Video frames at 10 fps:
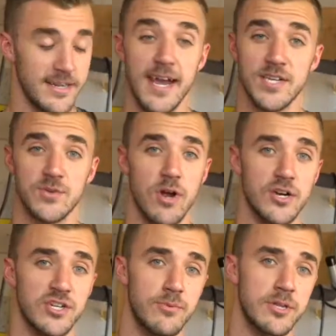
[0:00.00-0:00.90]
Next, we're
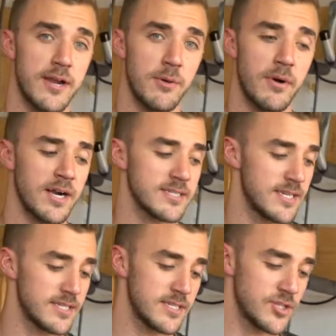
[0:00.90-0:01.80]
actually gonna put the air box
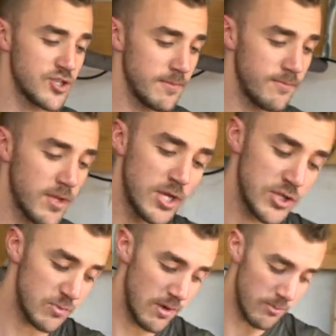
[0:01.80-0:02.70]
into the Jeep.
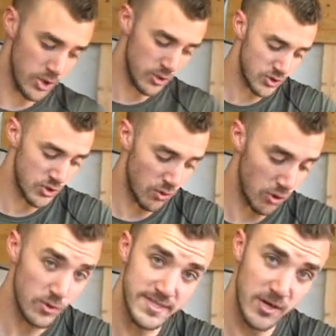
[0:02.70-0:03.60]
So you remember those two
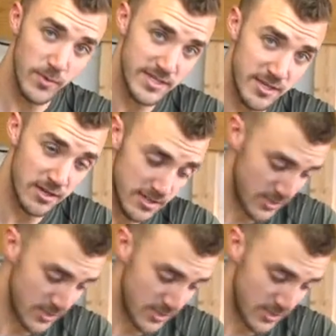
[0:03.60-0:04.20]
holes that we stuck these